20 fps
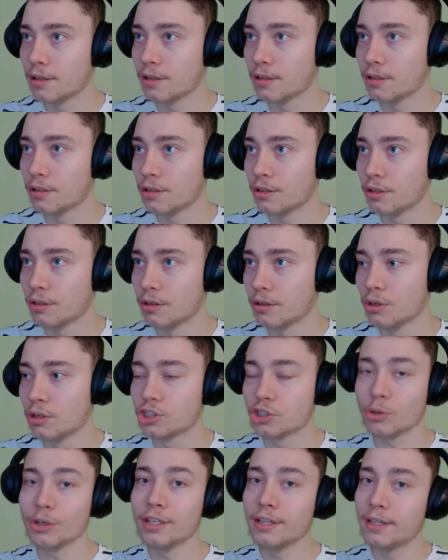two...
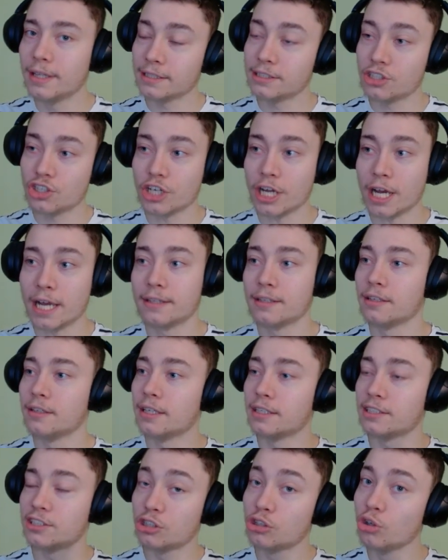So in this chat,
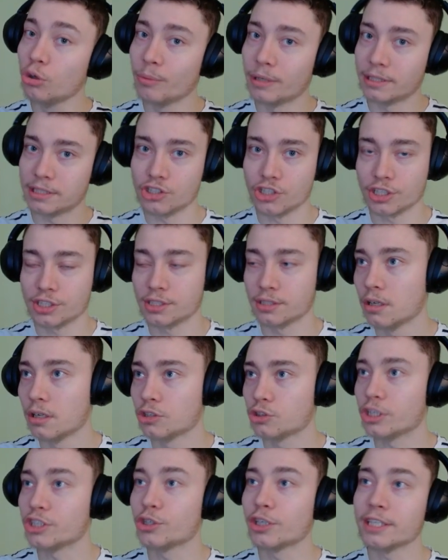there's two messages.
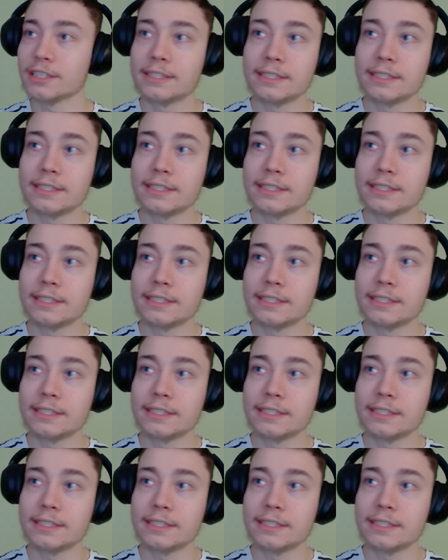So as you can